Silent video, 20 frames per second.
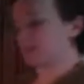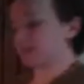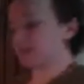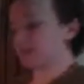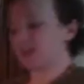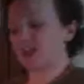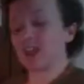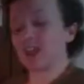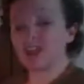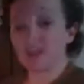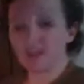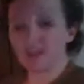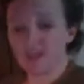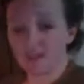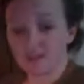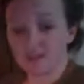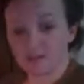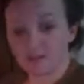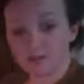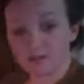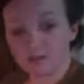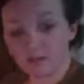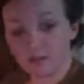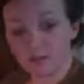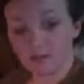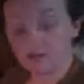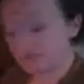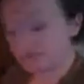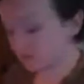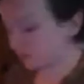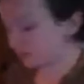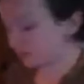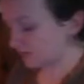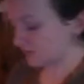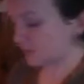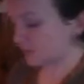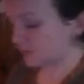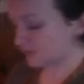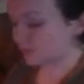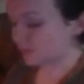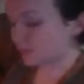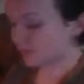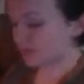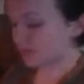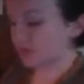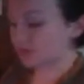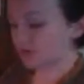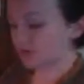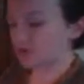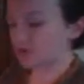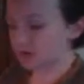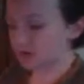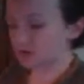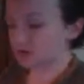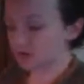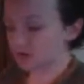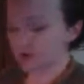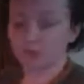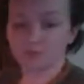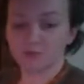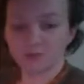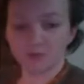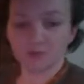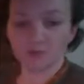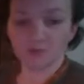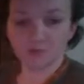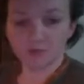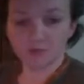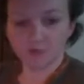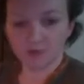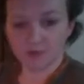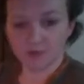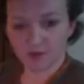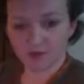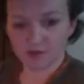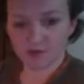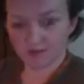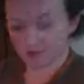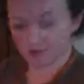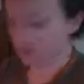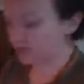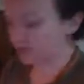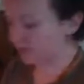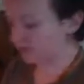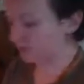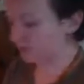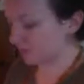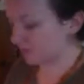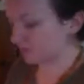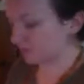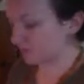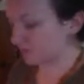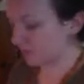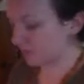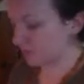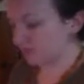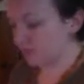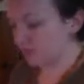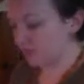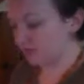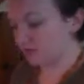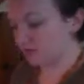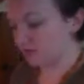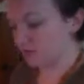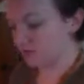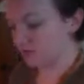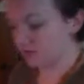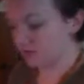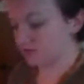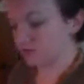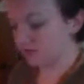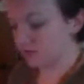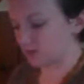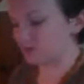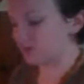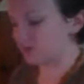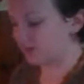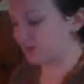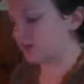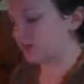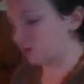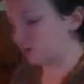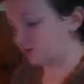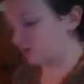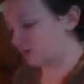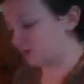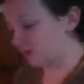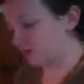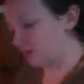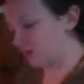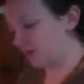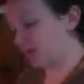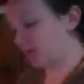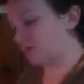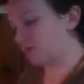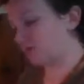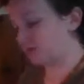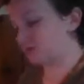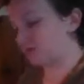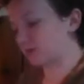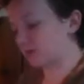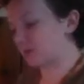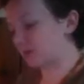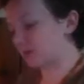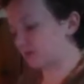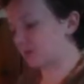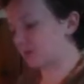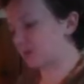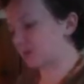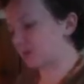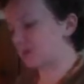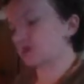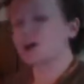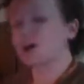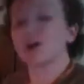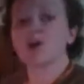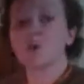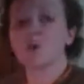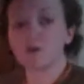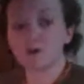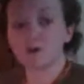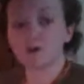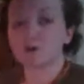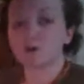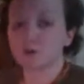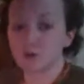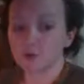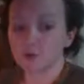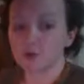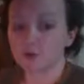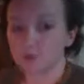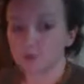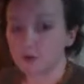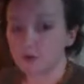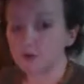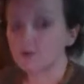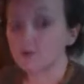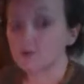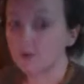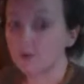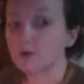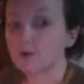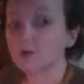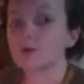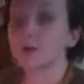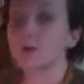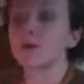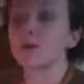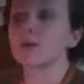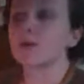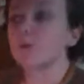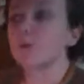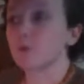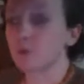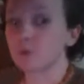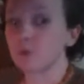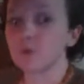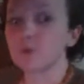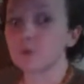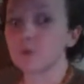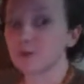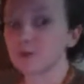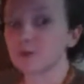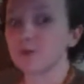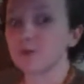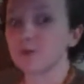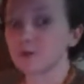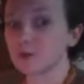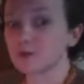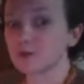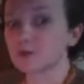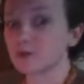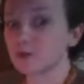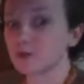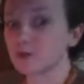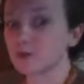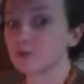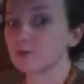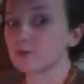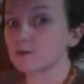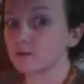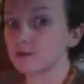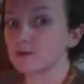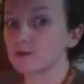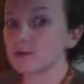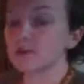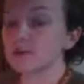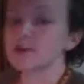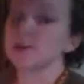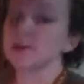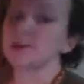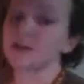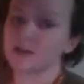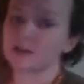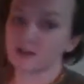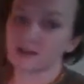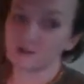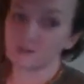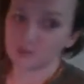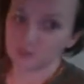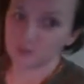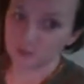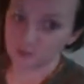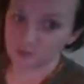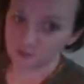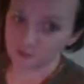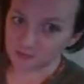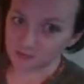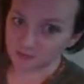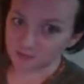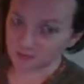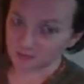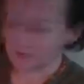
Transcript: And since we are talking about booze, and you asked about pain and chronic fibromyalgia and all that sort of thing, water, water, water, water, water, water, water, water, water, and not so much booze.